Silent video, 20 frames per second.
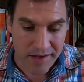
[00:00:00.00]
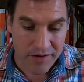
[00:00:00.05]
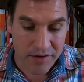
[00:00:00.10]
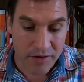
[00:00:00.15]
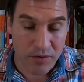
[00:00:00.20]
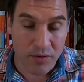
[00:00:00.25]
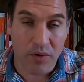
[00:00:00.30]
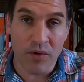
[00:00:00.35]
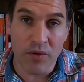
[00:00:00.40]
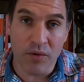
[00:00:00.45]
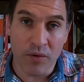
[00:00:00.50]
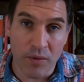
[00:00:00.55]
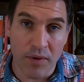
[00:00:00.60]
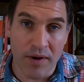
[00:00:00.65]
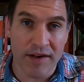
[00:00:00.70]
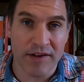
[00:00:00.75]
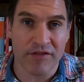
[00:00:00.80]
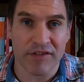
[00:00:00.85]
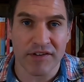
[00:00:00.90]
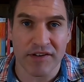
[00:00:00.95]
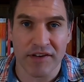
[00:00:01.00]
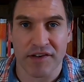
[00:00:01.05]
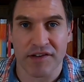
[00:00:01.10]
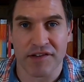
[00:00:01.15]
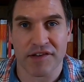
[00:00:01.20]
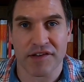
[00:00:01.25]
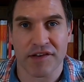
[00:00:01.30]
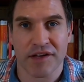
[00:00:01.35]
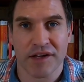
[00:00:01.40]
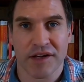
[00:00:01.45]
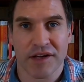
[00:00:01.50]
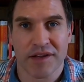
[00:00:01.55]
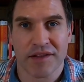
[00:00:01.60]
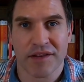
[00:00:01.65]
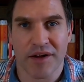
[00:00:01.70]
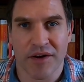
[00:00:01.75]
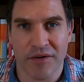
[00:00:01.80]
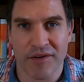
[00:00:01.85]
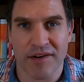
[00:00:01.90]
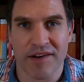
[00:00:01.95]
You always resist
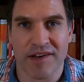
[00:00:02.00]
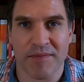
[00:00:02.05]
the Holy